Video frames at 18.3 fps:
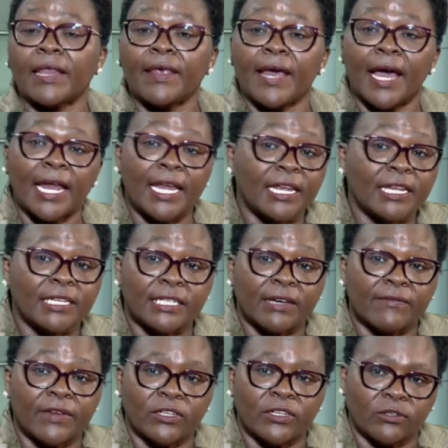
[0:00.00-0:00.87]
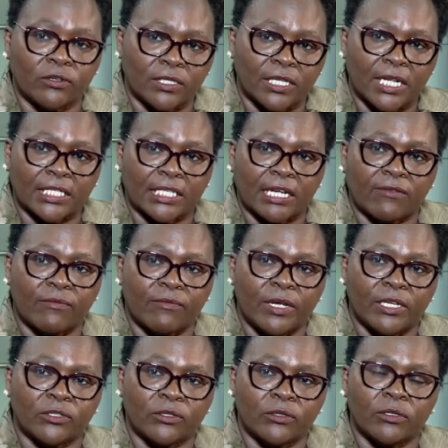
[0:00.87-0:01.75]
The early interventions that I've
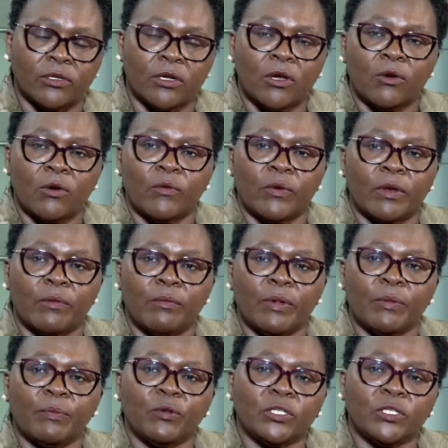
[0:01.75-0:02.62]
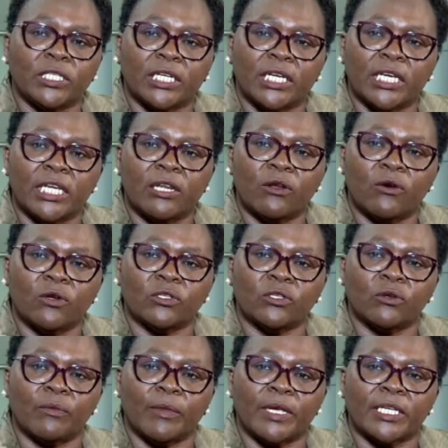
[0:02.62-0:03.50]
mentioned, we'll be putting in
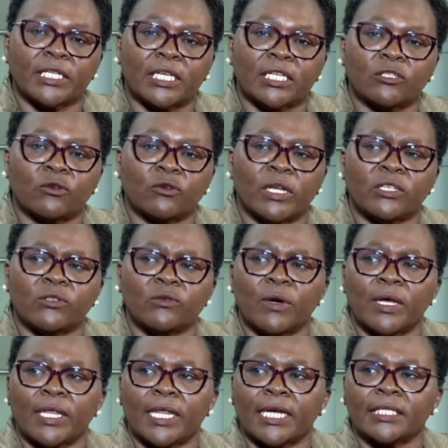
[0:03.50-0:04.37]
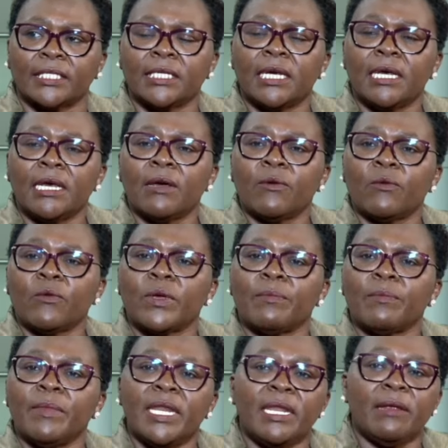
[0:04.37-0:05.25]
also measures to ensure that
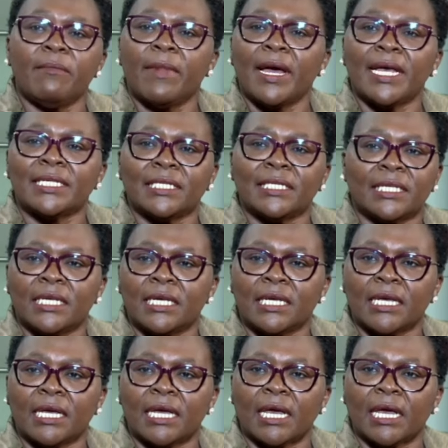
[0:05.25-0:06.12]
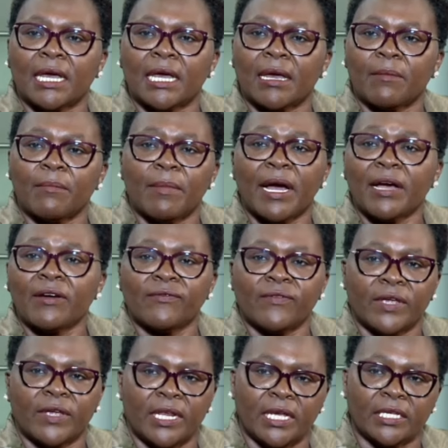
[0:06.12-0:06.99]
we minimize bank
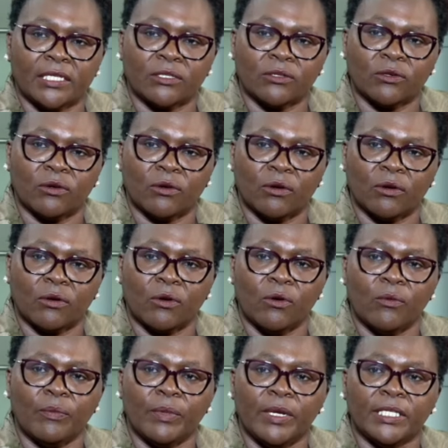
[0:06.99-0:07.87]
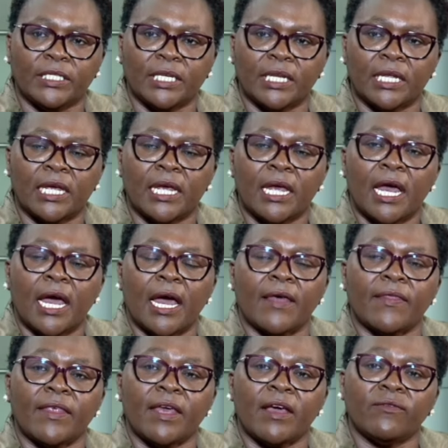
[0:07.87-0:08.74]
failures completely.
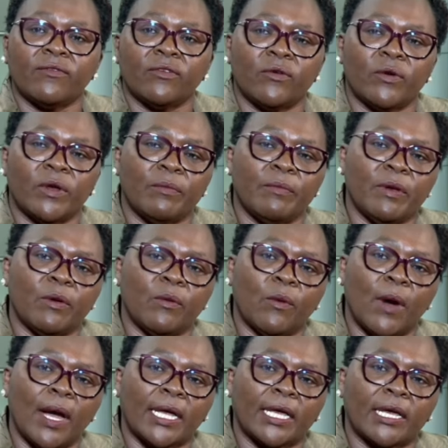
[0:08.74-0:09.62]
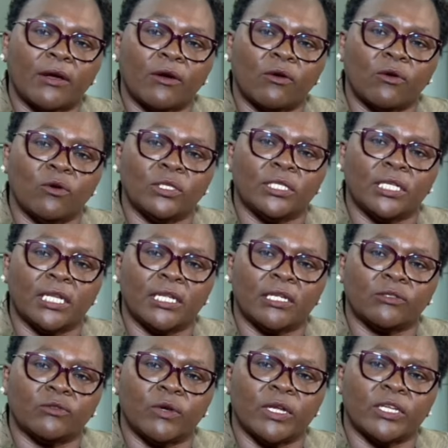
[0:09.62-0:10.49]
And therefore, we'll be working
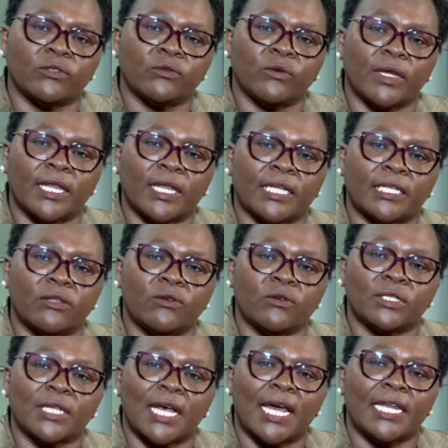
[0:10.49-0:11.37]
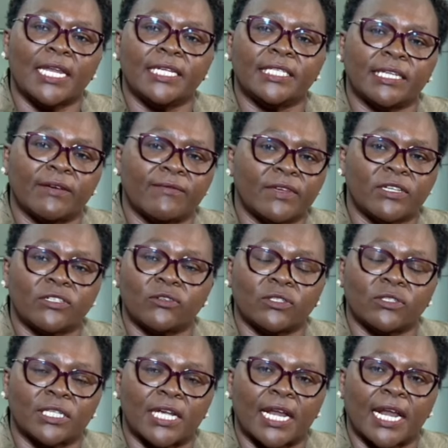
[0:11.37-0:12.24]
closely to ensure that those early
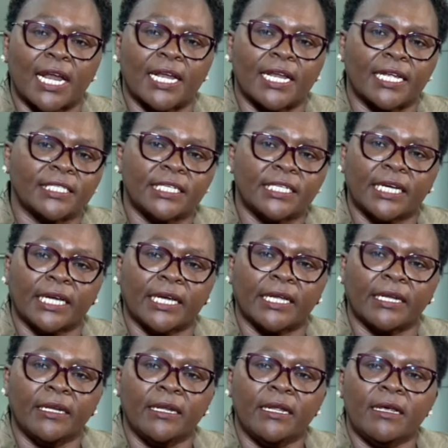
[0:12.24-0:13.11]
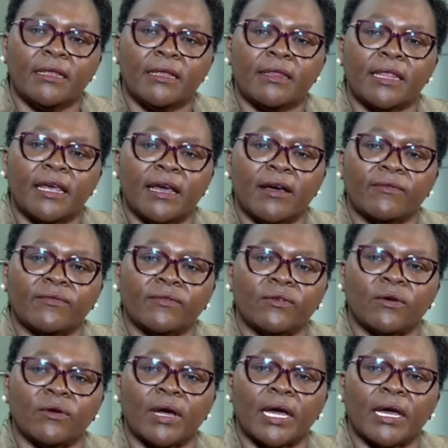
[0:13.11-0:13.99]
interventions are undertaken,
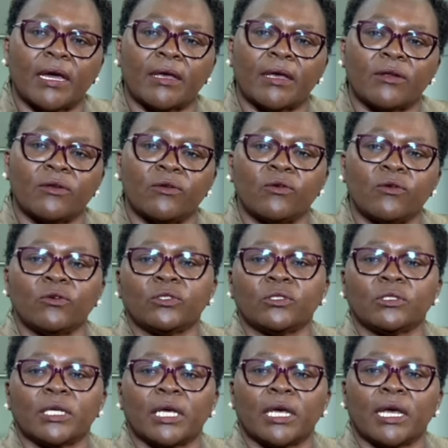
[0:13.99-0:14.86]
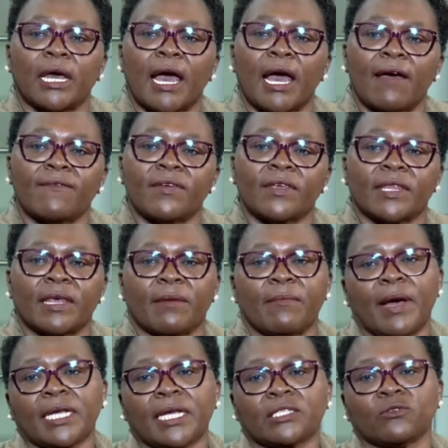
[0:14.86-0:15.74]
therefore not having
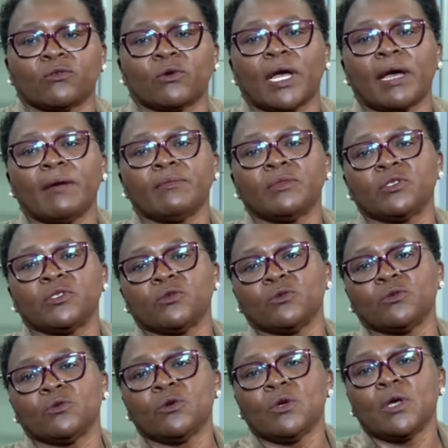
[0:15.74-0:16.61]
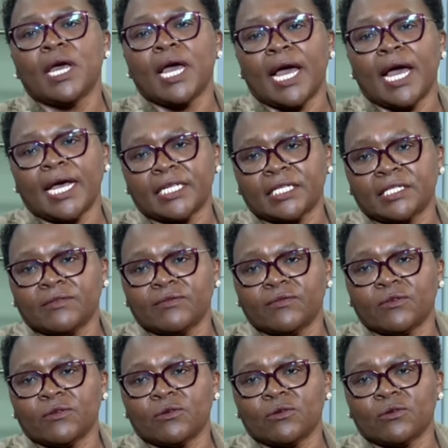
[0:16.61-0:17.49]
the banks to come to us
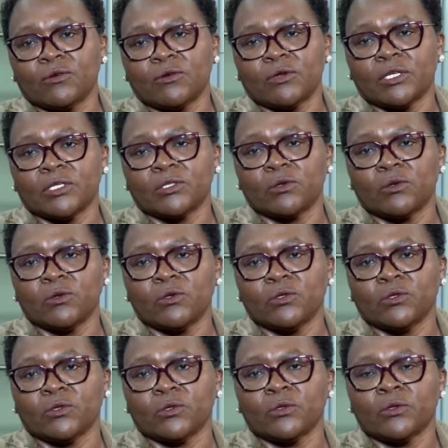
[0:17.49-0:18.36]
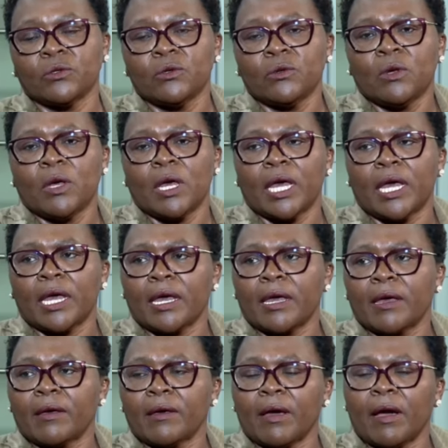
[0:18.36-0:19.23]
for resolution.
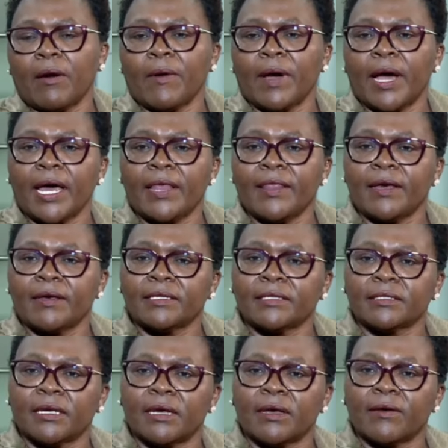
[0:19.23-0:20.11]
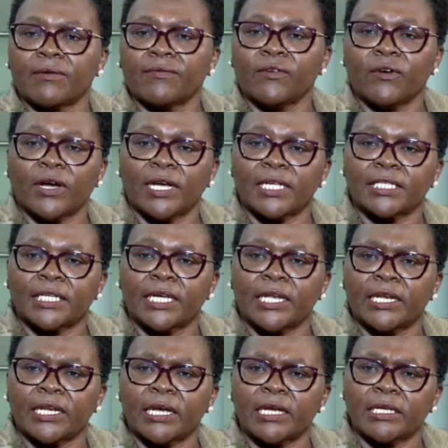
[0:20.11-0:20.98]
Our other focus
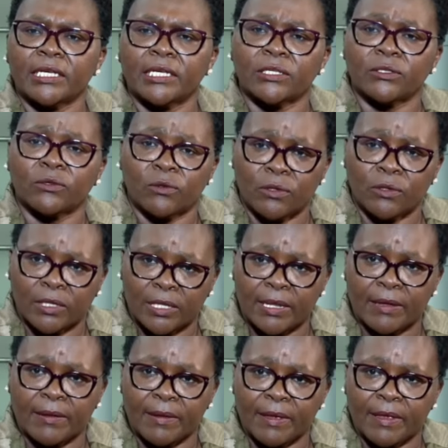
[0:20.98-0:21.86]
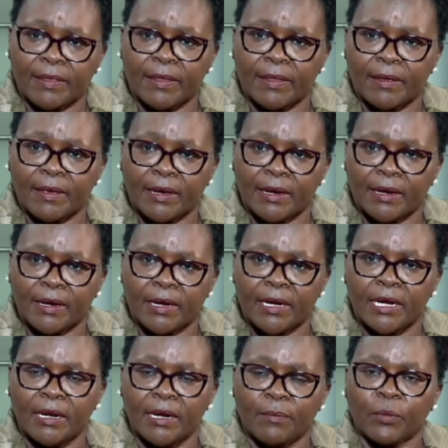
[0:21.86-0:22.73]
area is on the
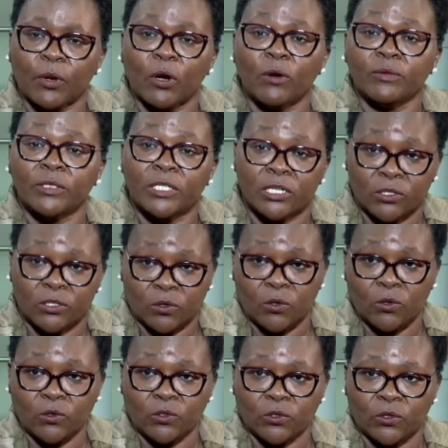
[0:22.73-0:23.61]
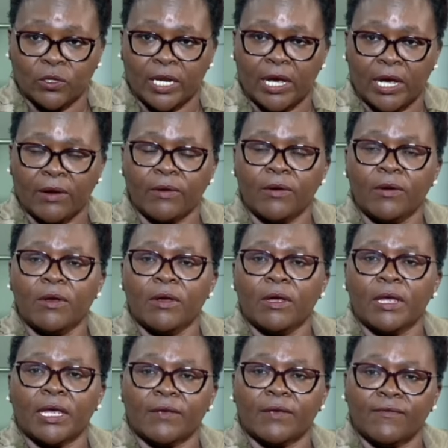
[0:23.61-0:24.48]
real prompt resolution now,
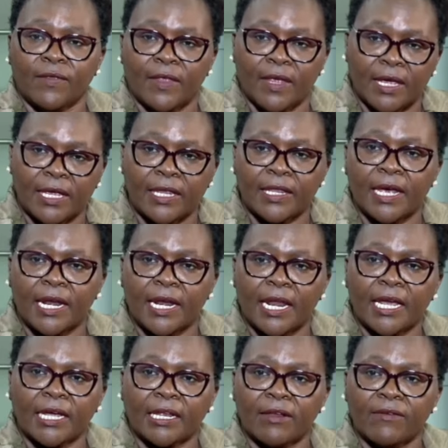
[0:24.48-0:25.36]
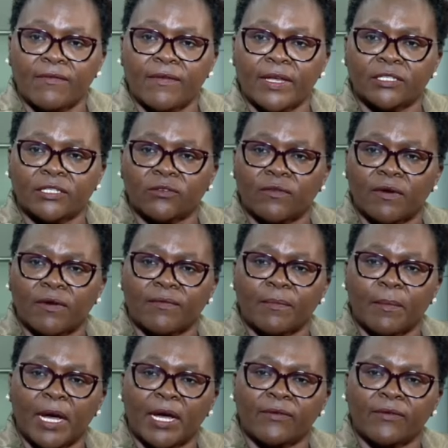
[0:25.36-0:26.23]
in the likely event of a
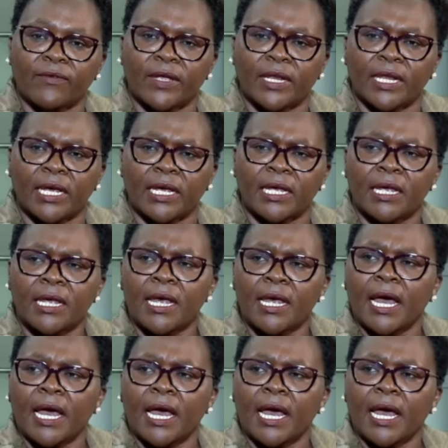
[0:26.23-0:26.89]
bank failure.